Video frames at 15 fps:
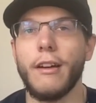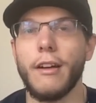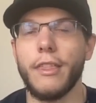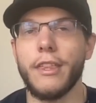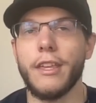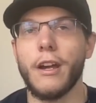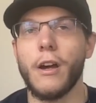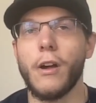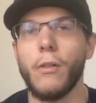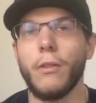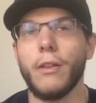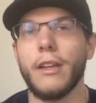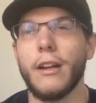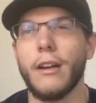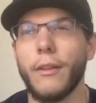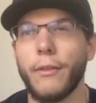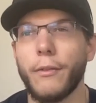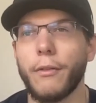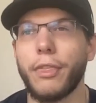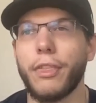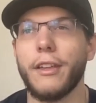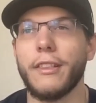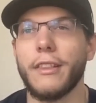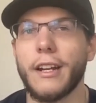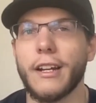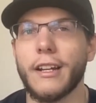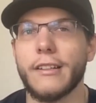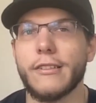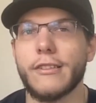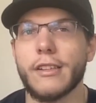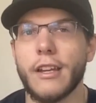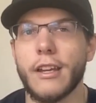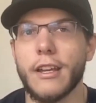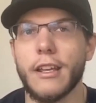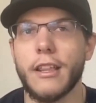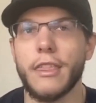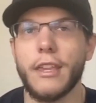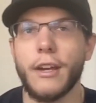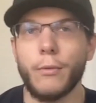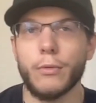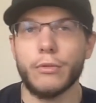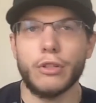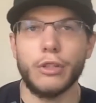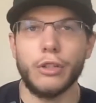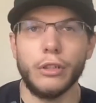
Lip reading: the only other thing that I could say that was